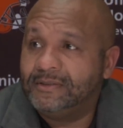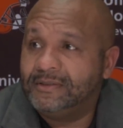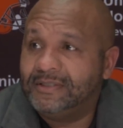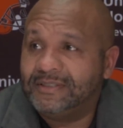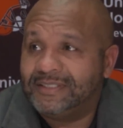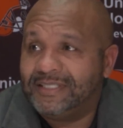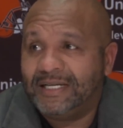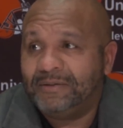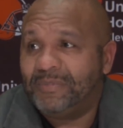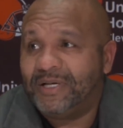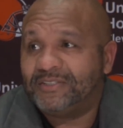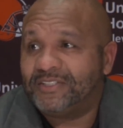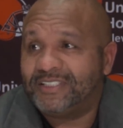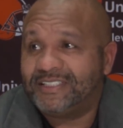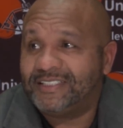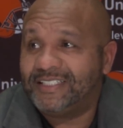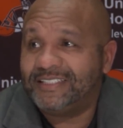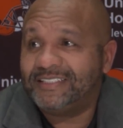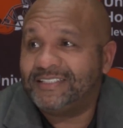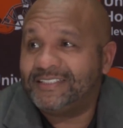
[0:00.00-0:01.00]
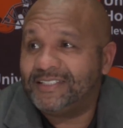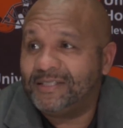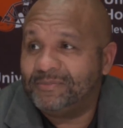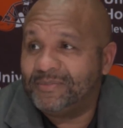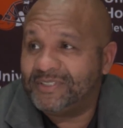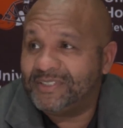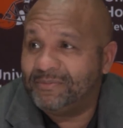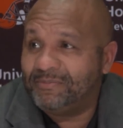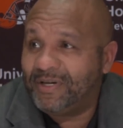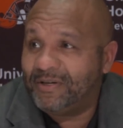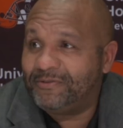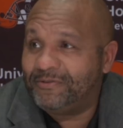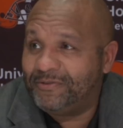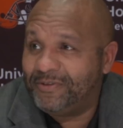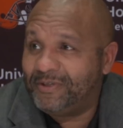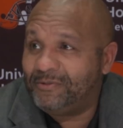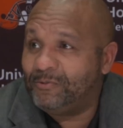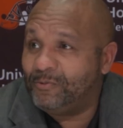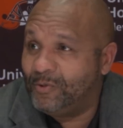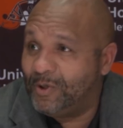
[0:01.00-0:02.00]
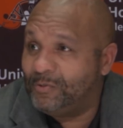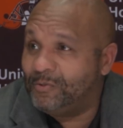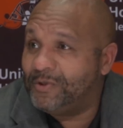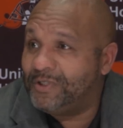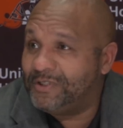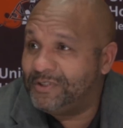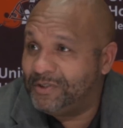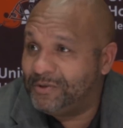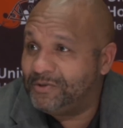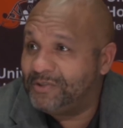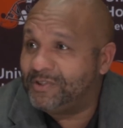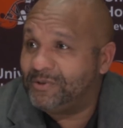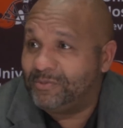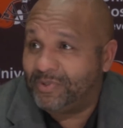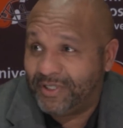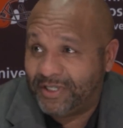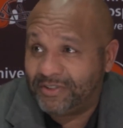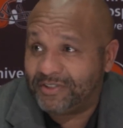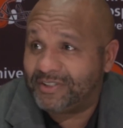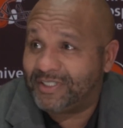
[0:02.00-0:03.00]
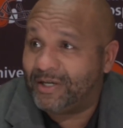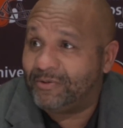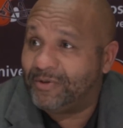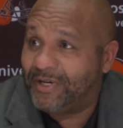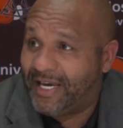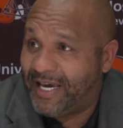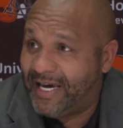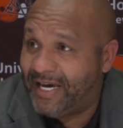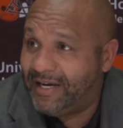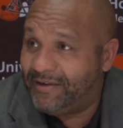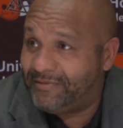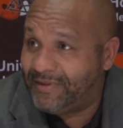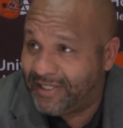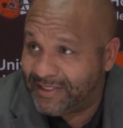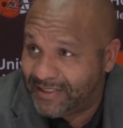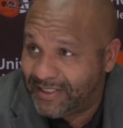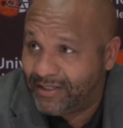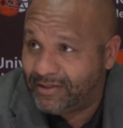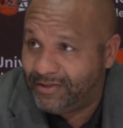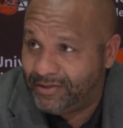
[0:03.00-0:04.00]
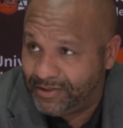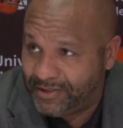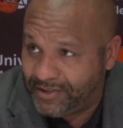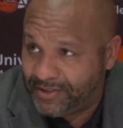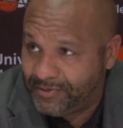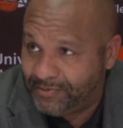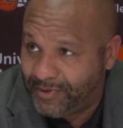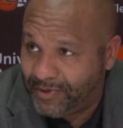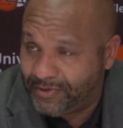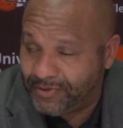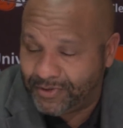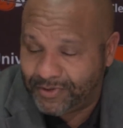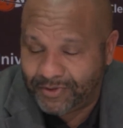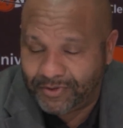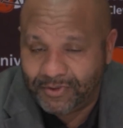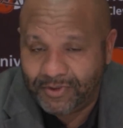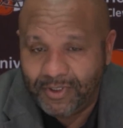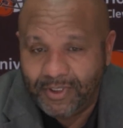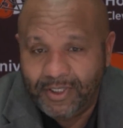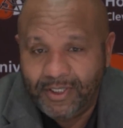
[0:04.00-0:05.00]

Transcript: It's not about system. It's about fitting what we do to the players that we have that's at our disposal.